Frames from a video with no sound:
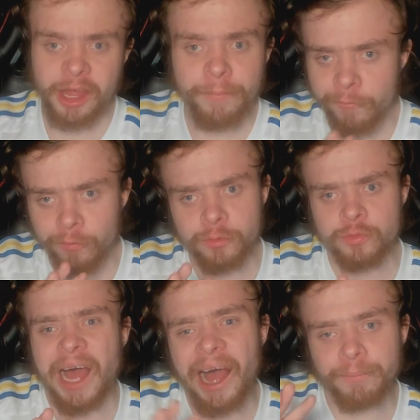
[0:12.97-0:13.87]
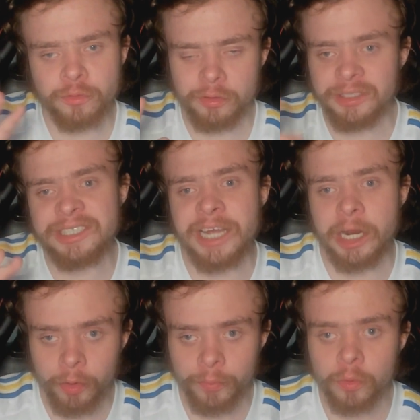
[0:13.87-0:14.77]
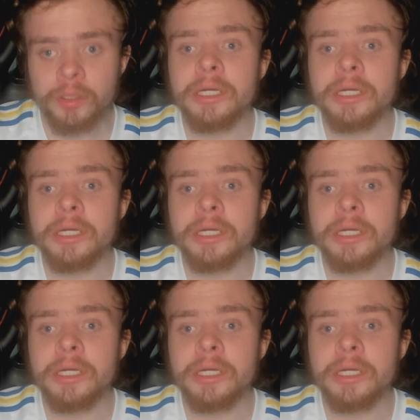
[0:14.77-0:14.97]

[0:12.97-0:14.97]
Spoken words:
That performance was absolutely terrible.